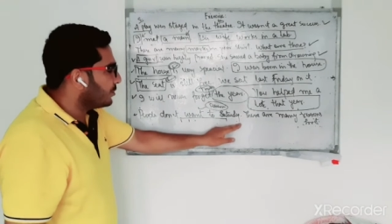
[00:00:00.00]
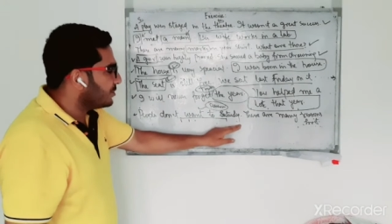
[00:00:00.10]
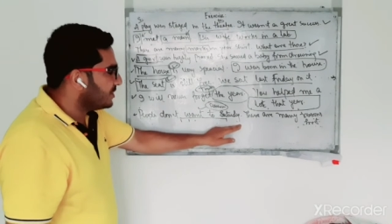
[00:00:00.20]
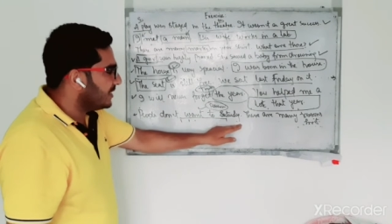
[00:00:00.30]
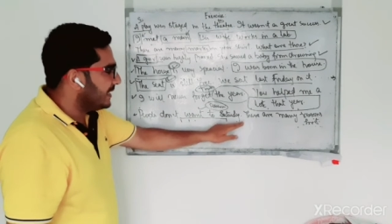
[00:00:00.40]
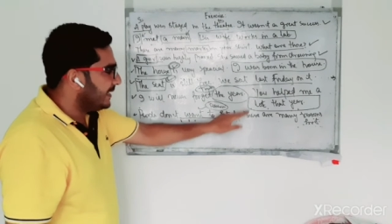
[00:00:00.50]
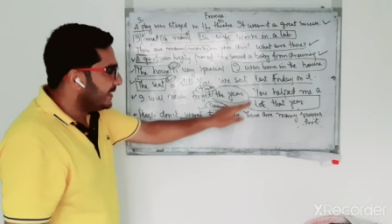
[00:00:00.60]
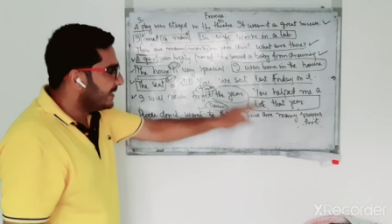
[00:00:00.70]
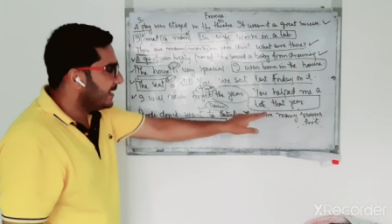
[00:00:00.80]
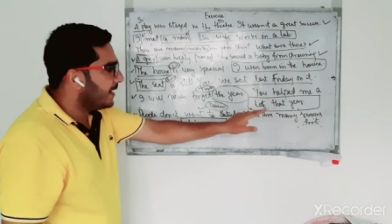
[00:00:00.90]
to study.
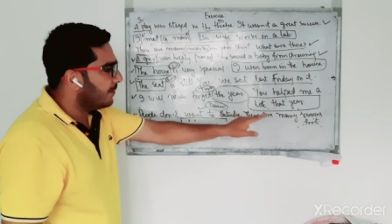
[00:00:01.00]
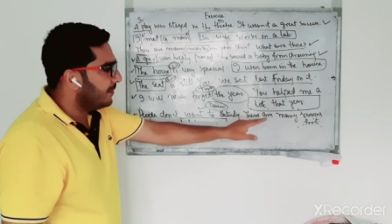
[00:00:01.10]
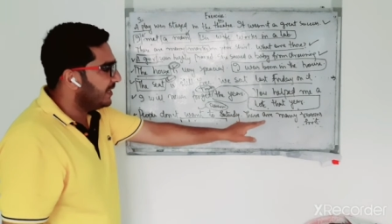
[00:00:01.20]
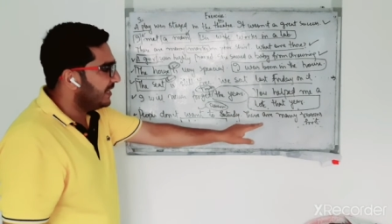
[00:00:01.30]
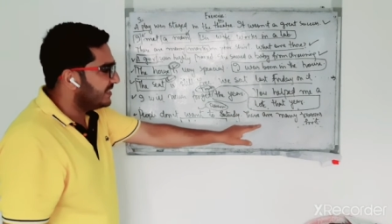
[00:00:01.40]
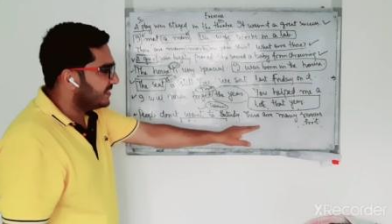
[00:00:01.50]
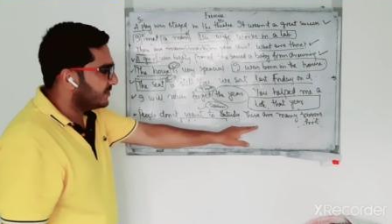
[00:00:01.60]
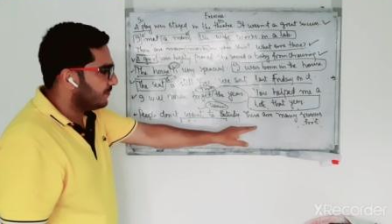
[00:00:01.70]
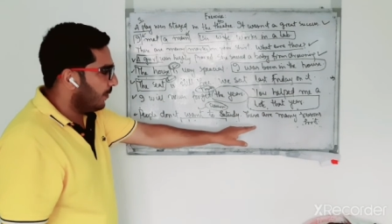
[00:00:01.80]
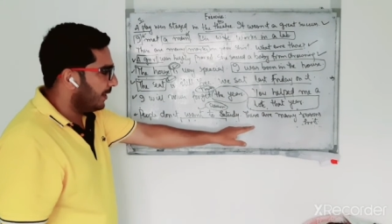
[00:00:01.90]
There are many reasons
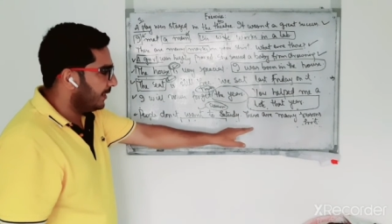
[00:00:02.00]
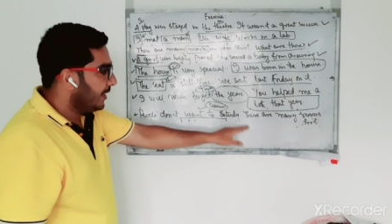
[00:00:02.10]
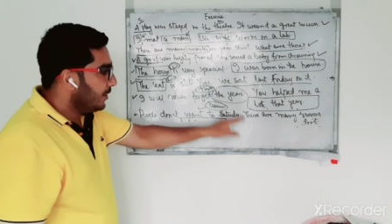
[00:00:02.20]
for it.